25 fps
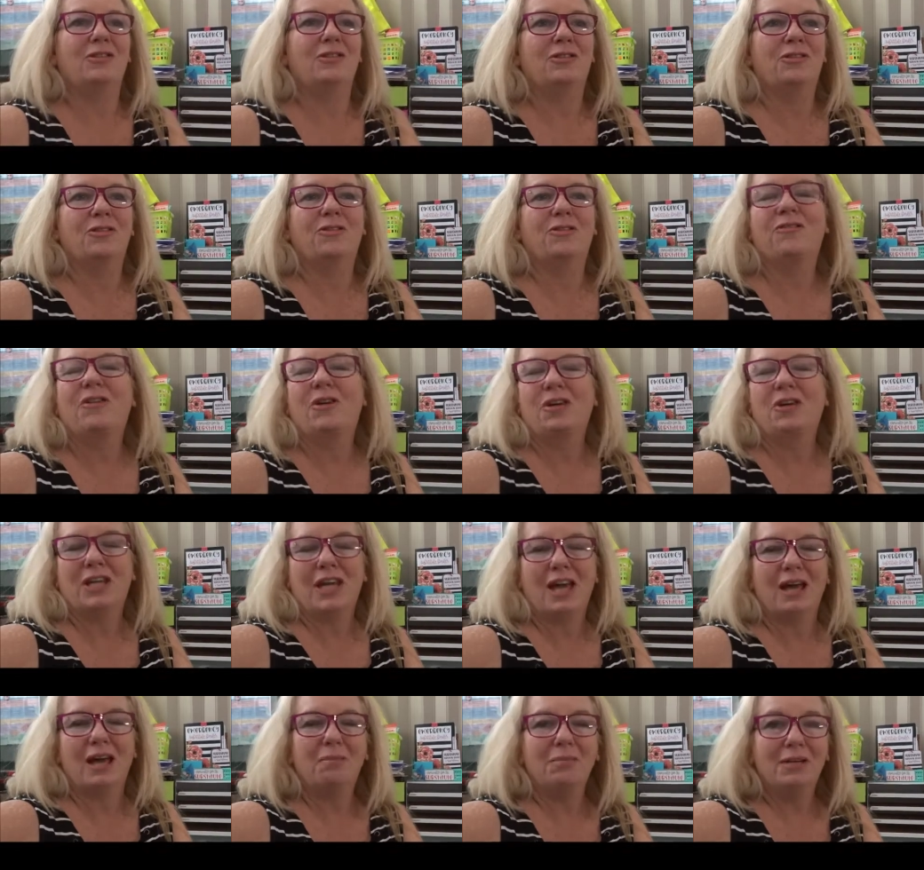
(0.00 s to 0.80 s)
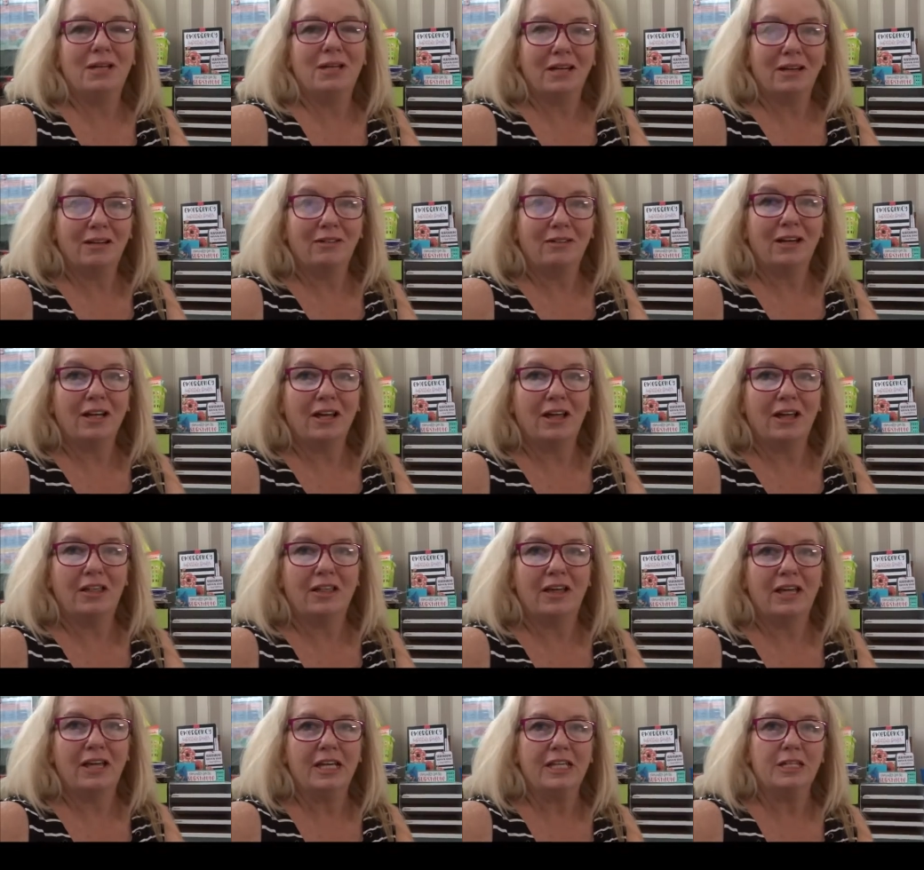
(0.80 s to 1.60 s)
The vocabulary, I
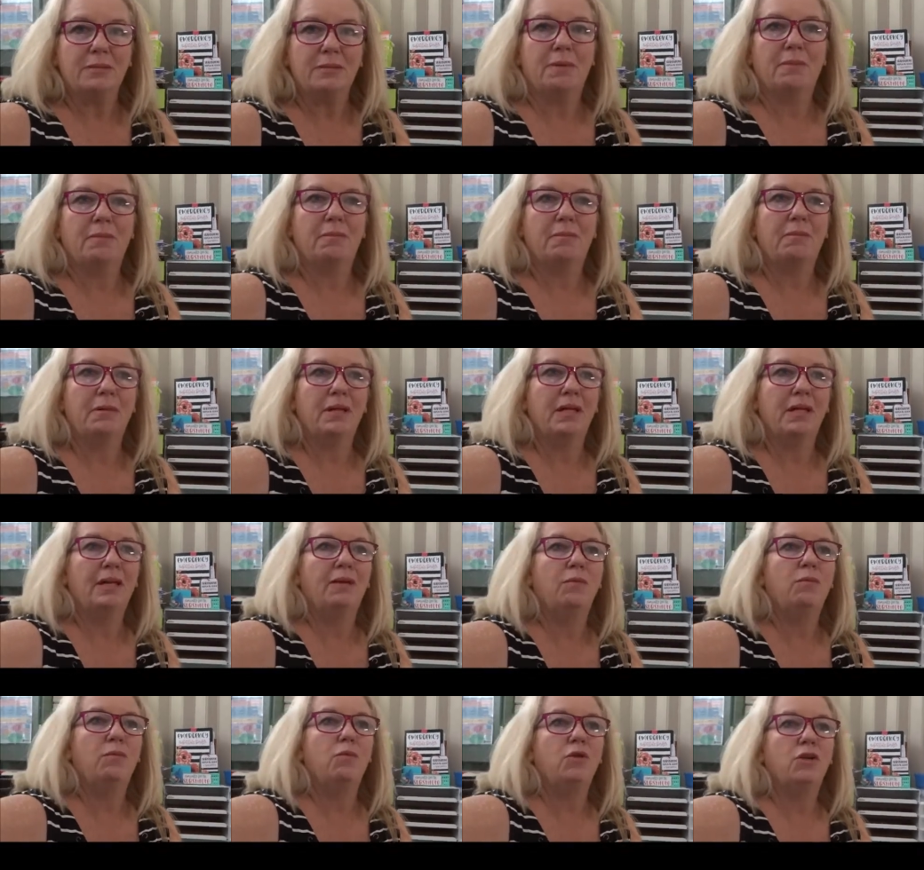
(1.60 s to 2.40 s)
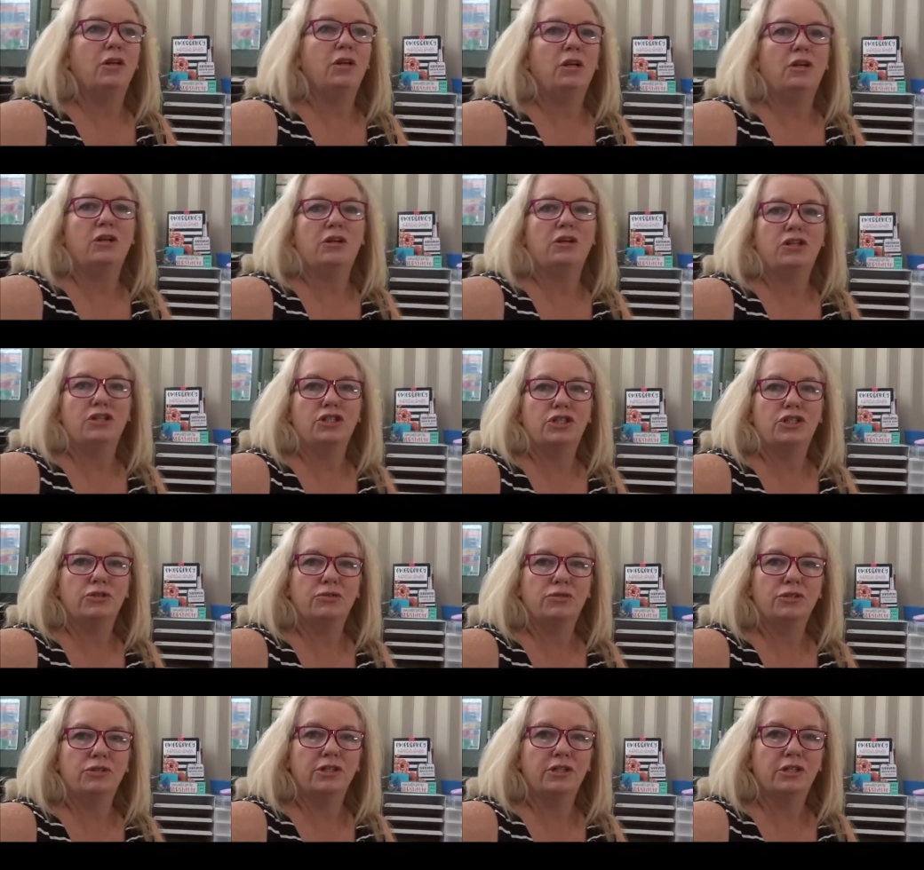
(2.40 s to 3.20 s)
think, is probably what a lot of
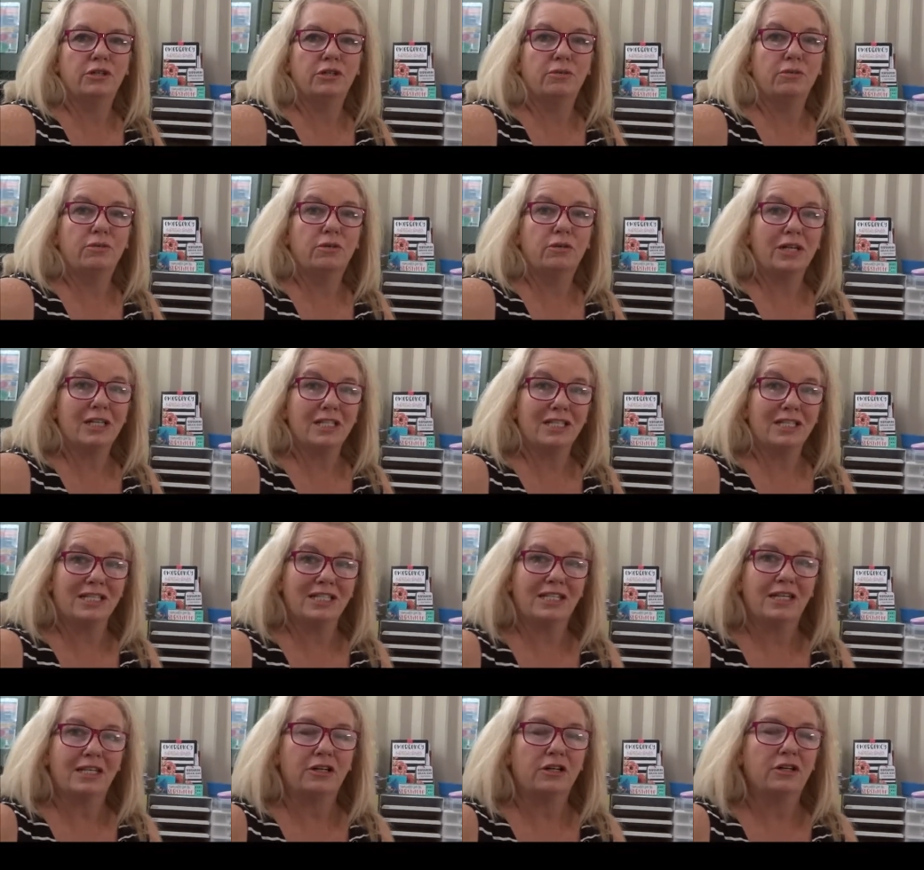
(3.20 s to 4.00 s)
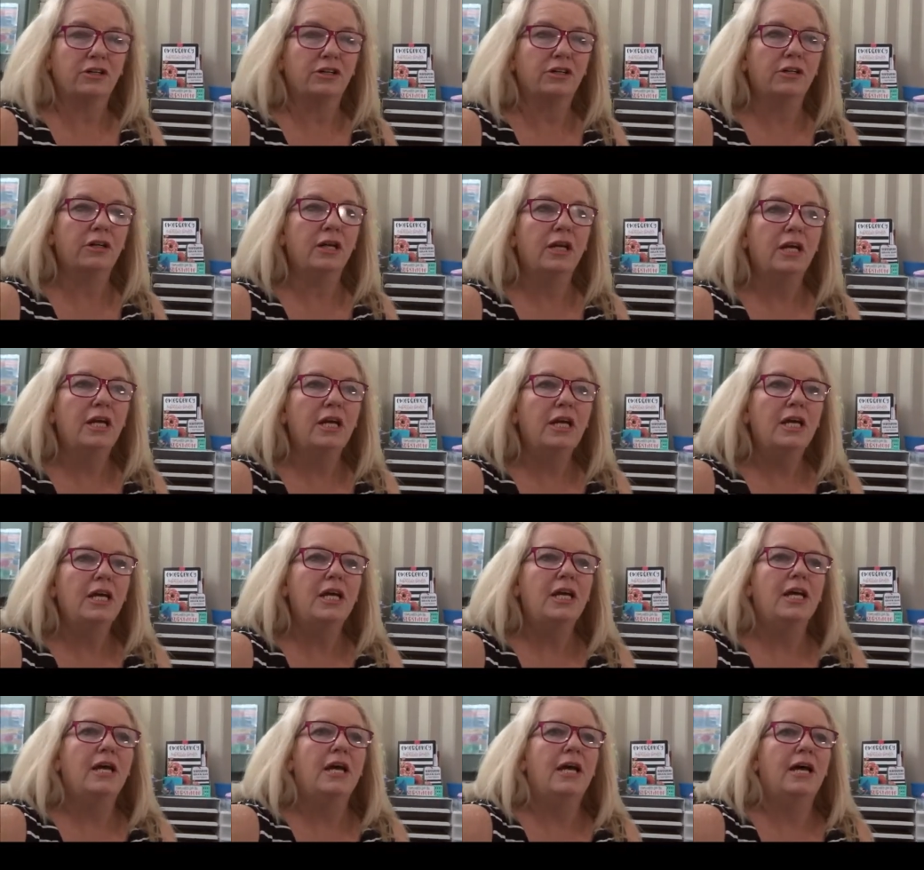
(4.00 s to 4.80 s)
children will get stuck on
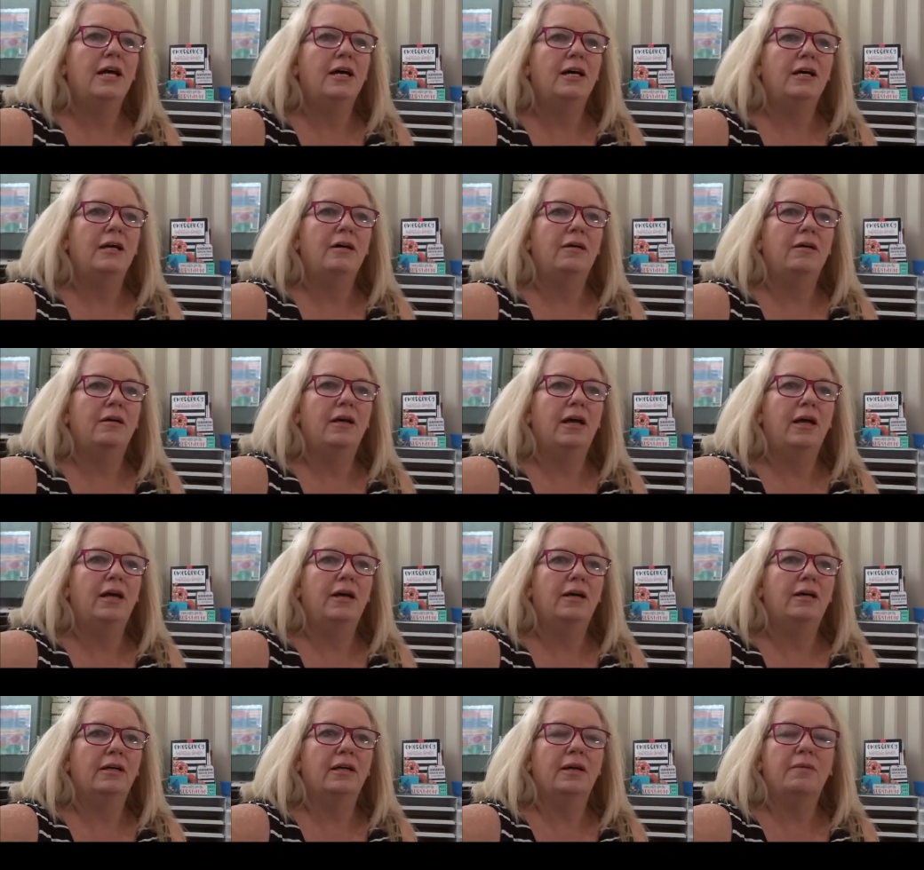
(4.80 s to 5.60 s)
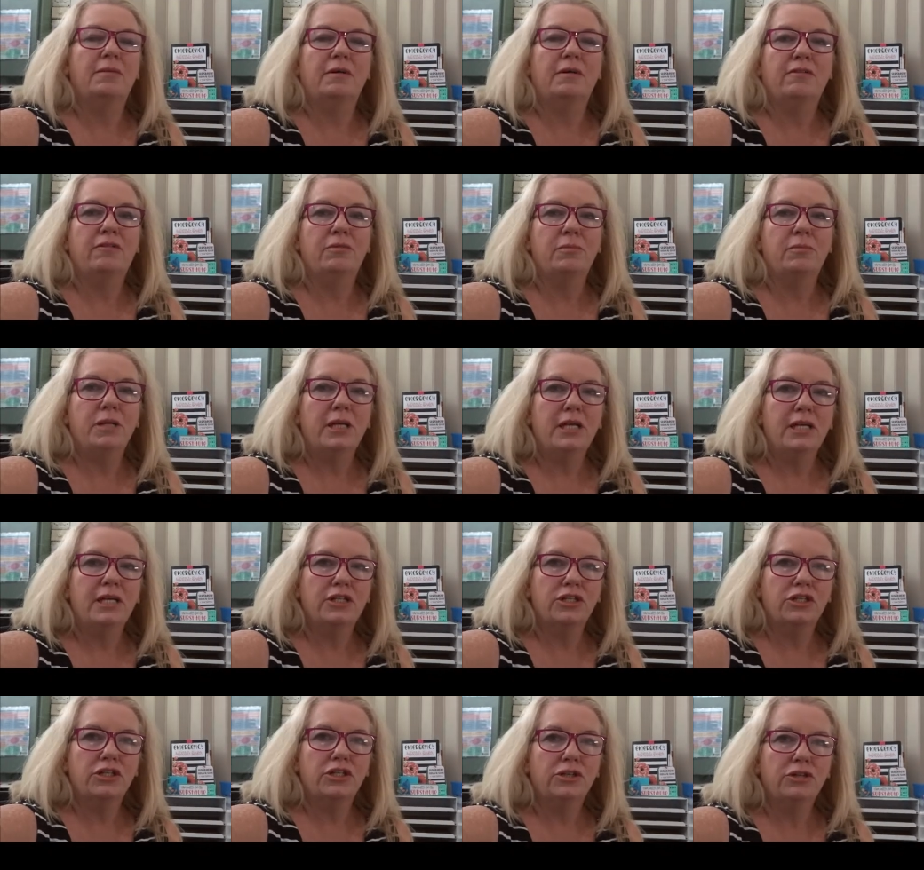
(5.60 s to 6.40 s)
coming from
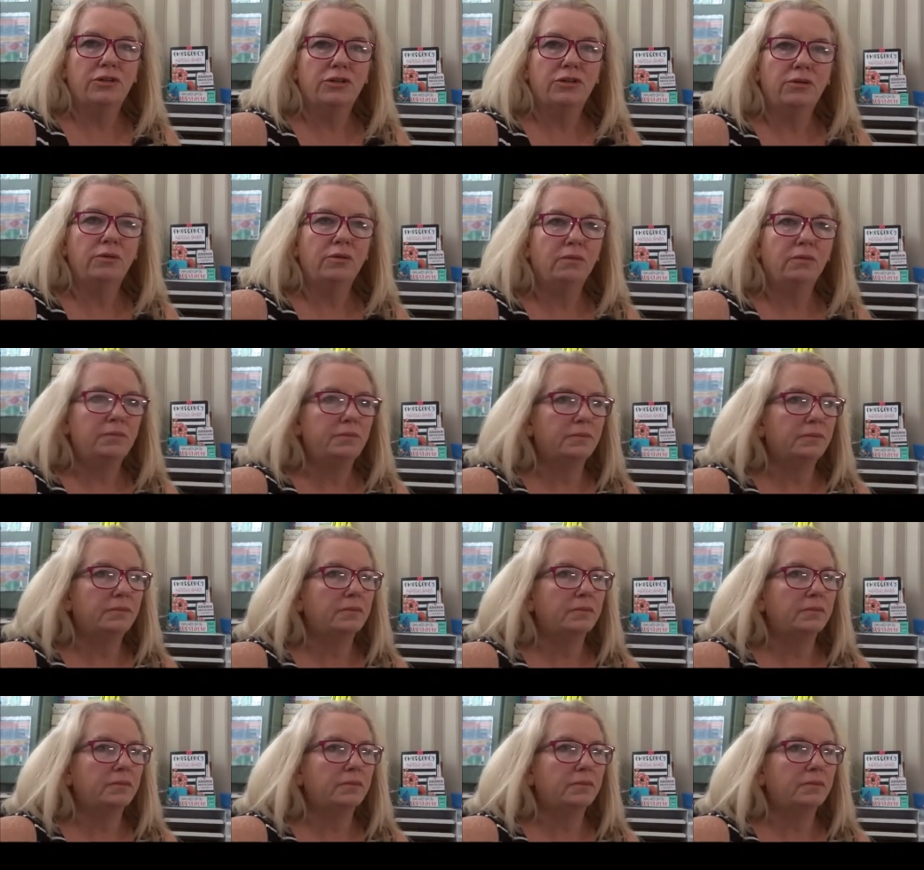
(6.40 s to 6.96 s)
year 2.